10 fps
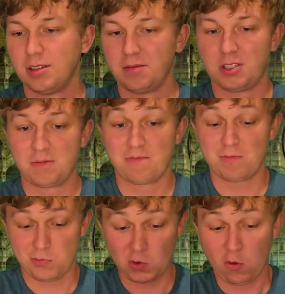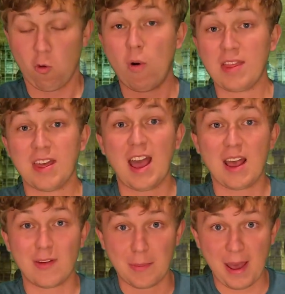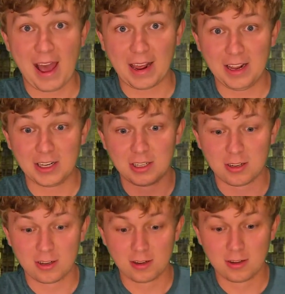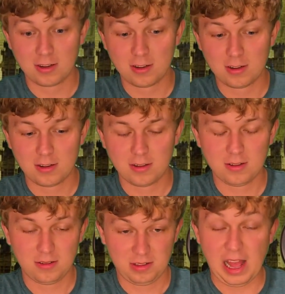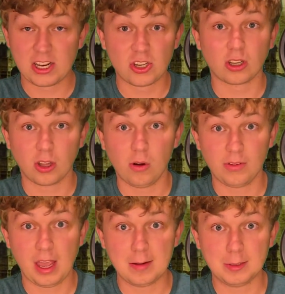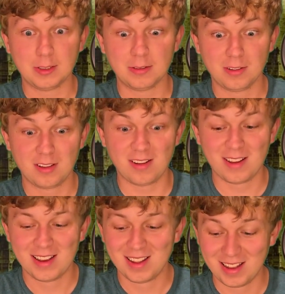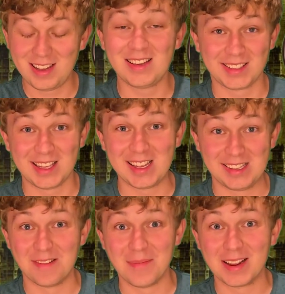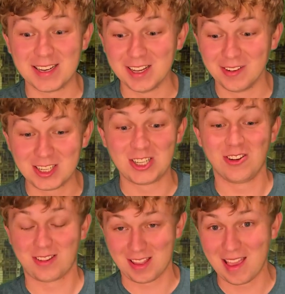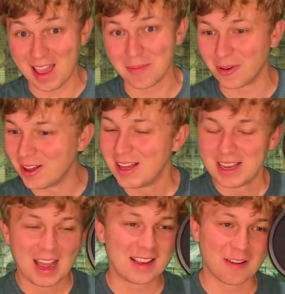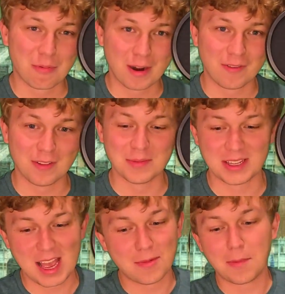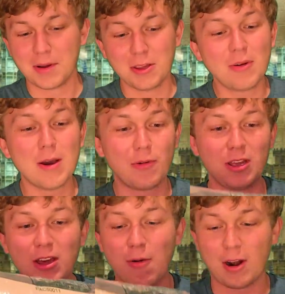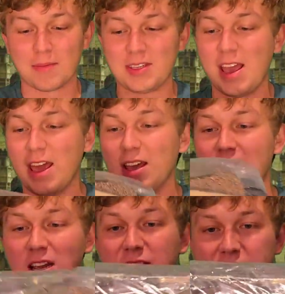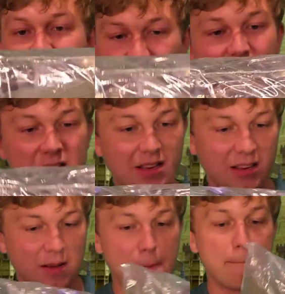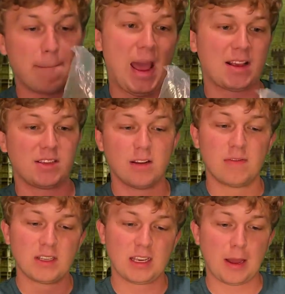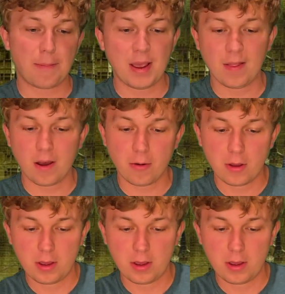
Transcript: it's quite the heavy package. That shook the whole table. This is a big deal. It shook the table. It's a pretty flimsy table, but you get what I'm saying. This is massive. This is like a pillow.